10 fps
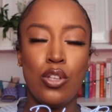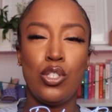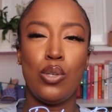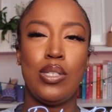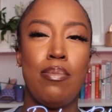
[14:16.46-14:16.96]

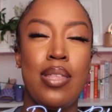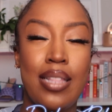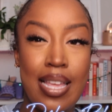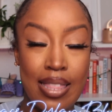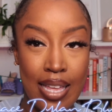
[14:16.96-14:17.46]
So something
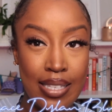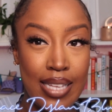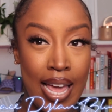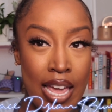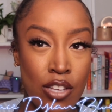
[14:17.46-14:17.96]
like
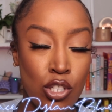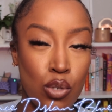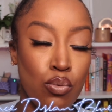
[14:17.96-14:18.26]
this ages